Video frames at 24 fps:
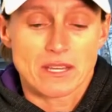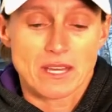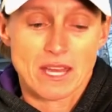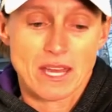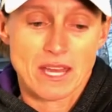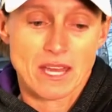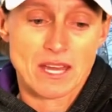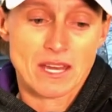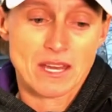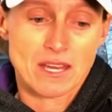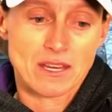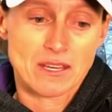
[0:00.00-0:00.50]

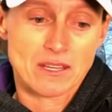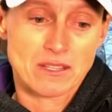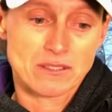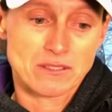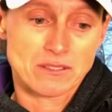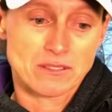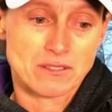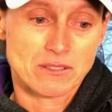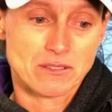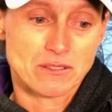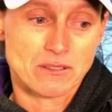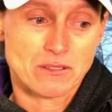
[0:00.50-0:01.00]

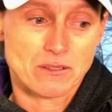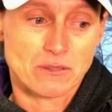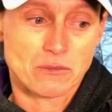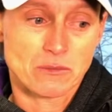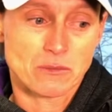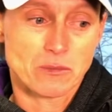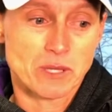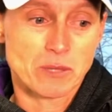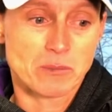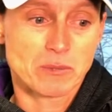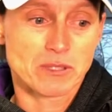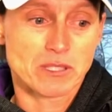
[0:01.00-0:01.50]
and
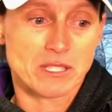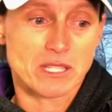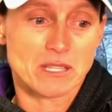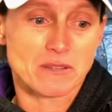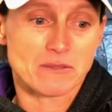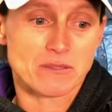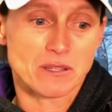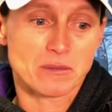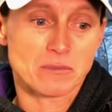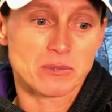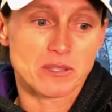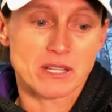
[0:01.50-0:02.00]
we
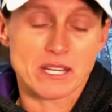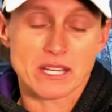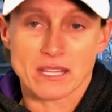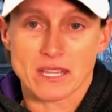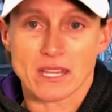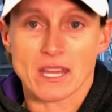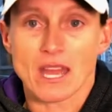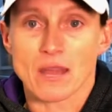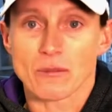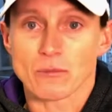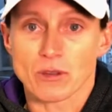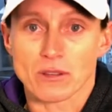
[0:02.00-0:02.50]
believe in playing
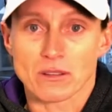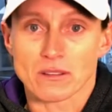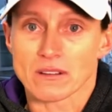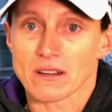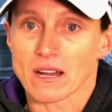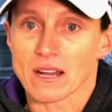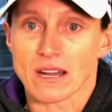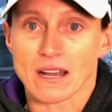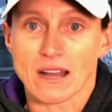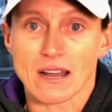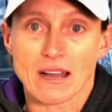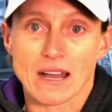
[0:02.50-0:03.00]
the game with
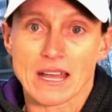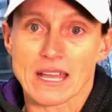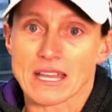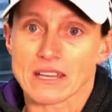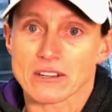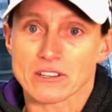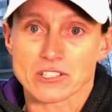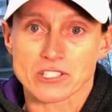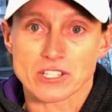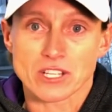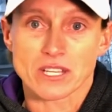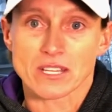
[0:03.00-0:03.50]
a high
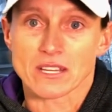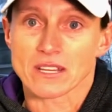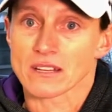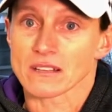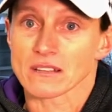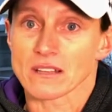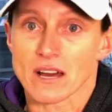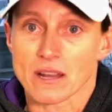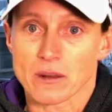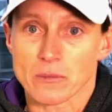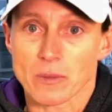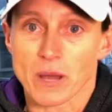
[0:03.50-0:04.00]
energy and a
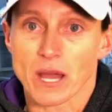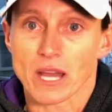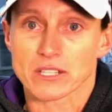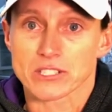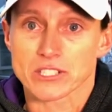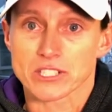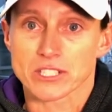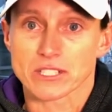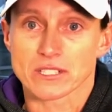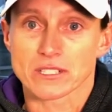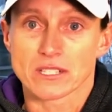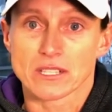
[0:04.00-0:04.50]
lot of
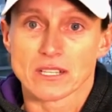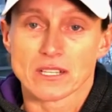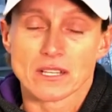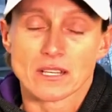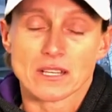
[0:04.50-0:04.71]
passion.